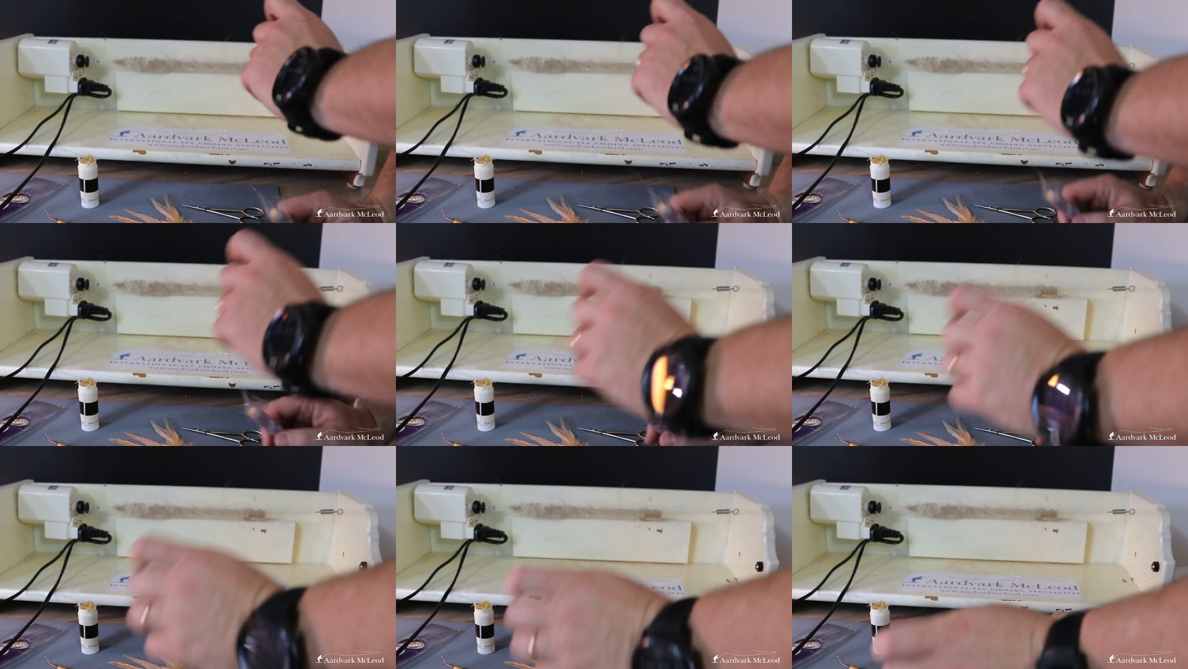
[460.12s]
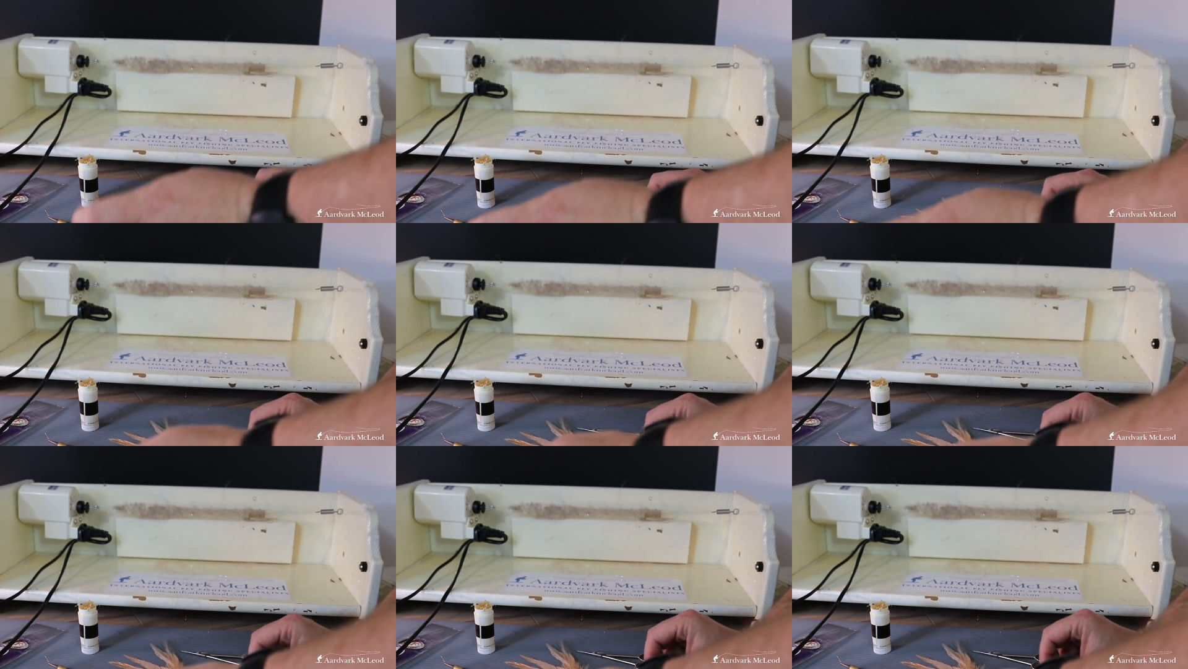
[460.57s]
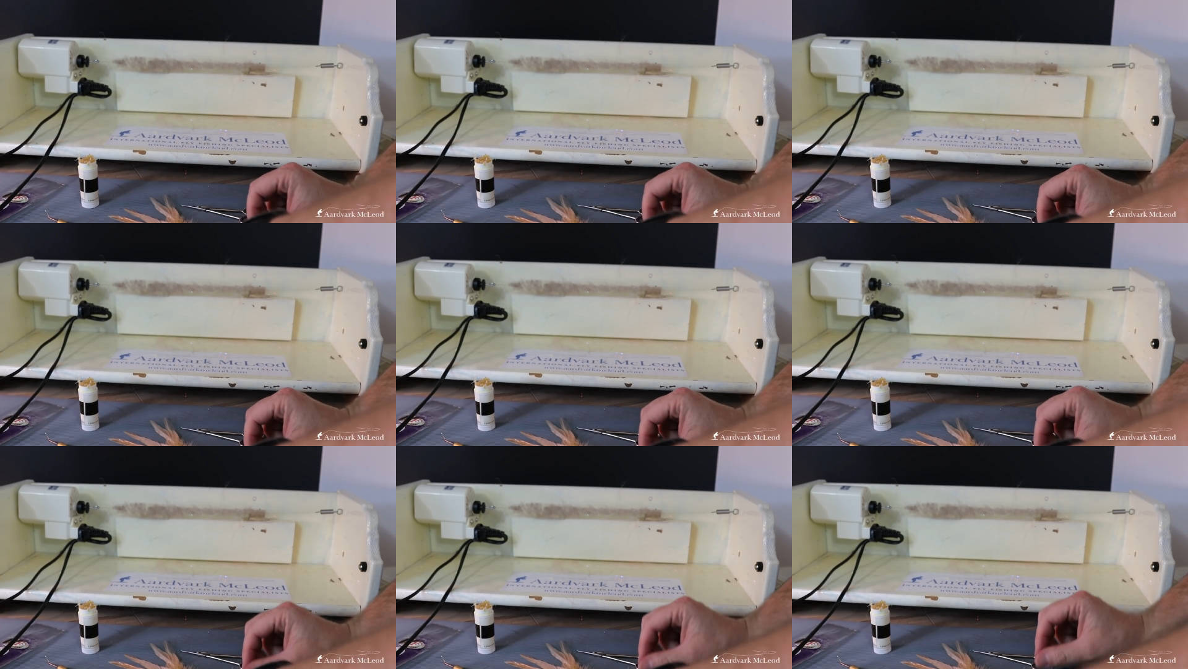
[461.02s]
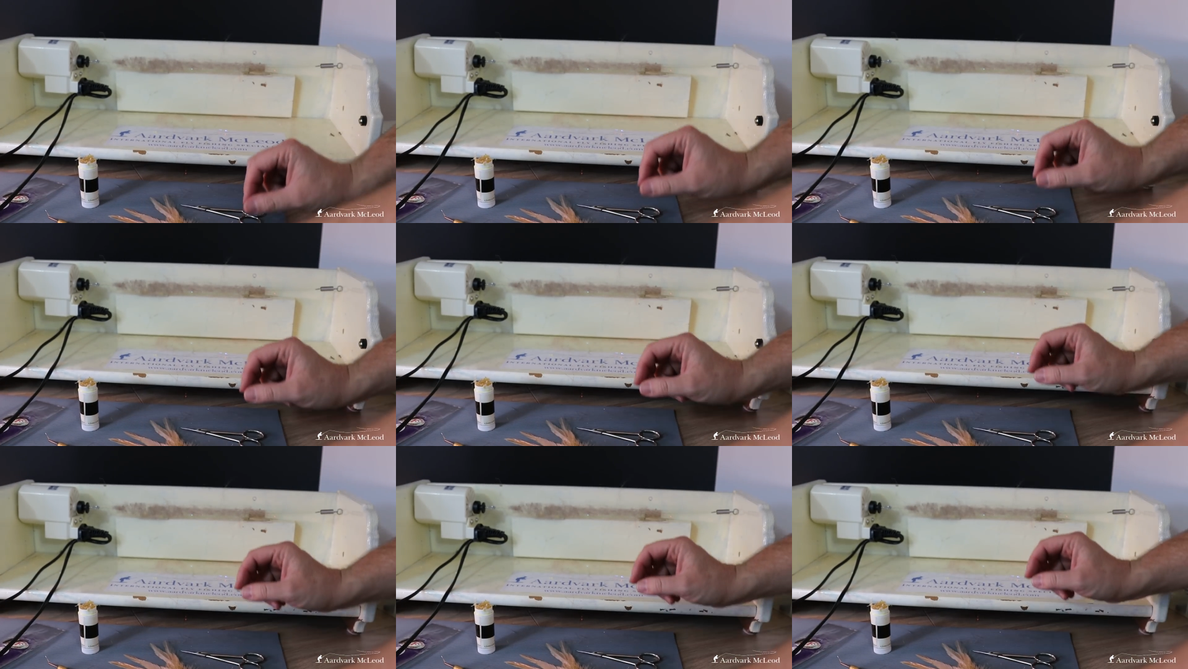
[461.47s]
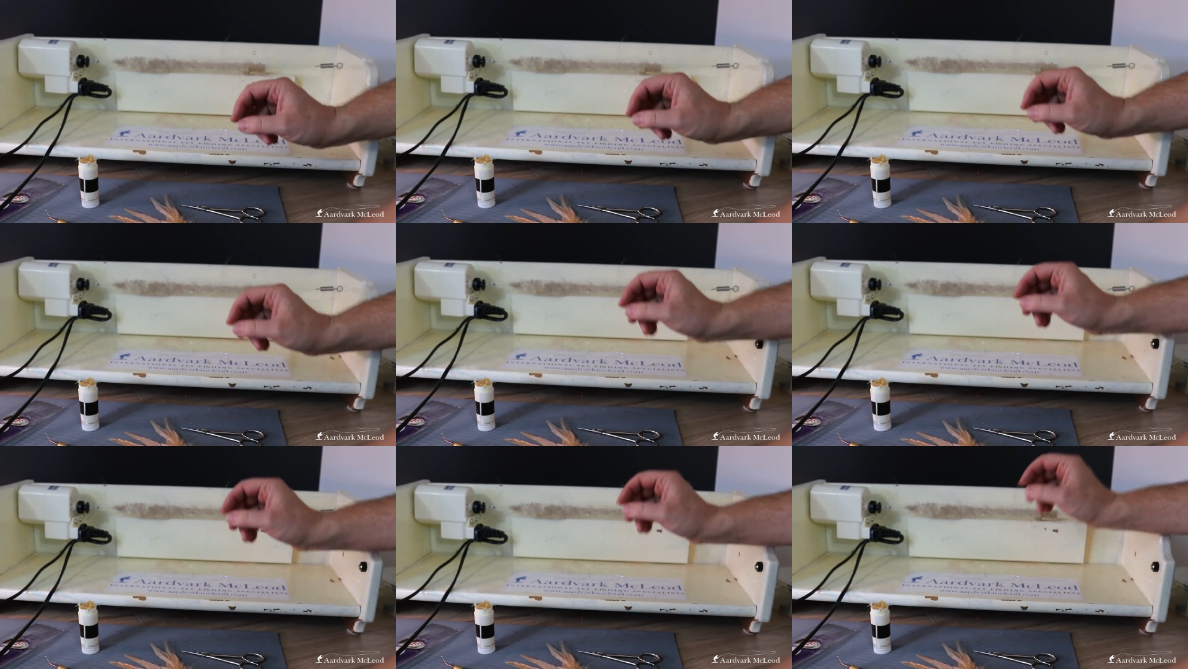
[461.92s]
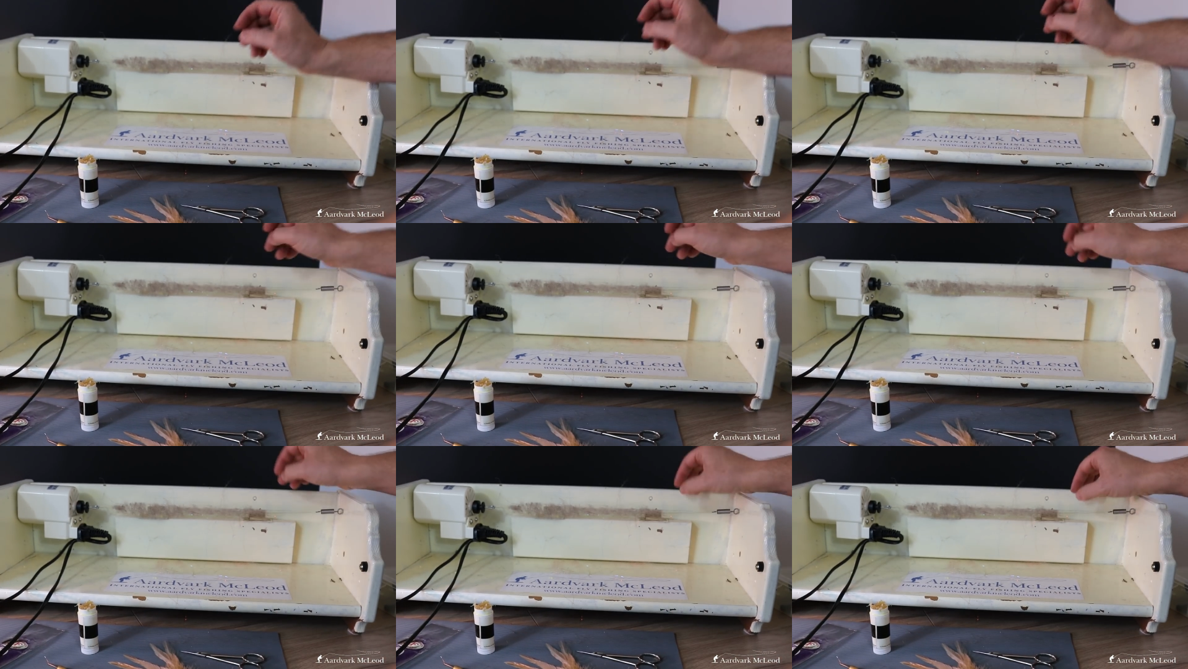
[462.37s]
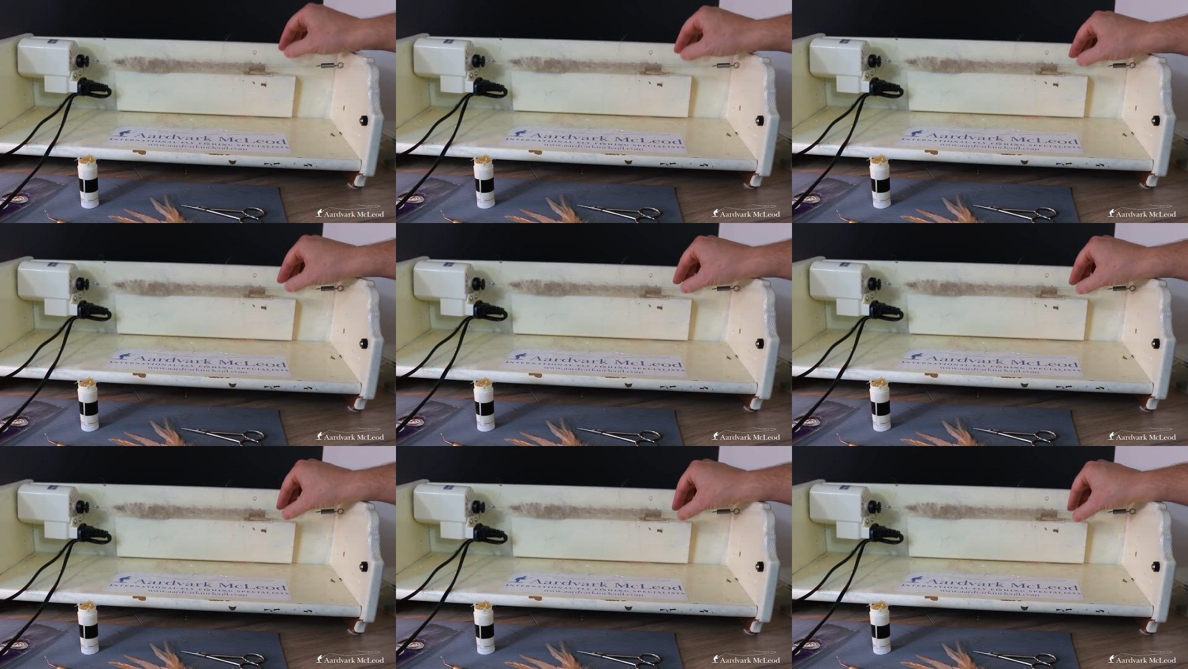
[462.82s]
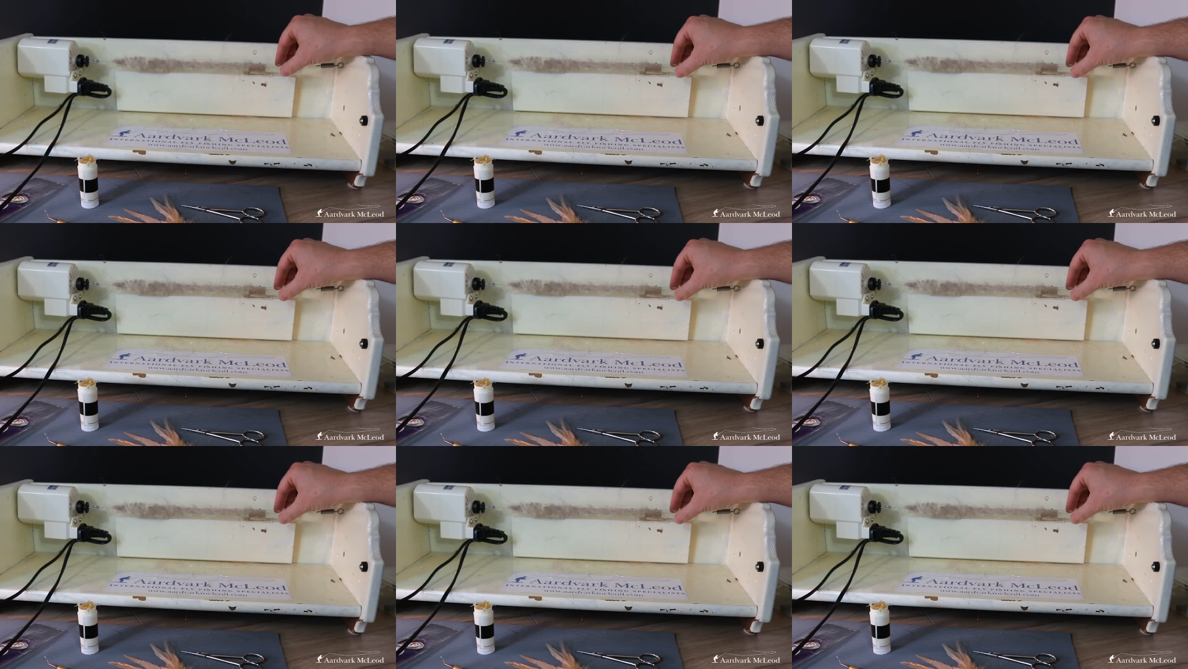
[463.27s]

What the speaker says: No face is visible, so there are no lips to read.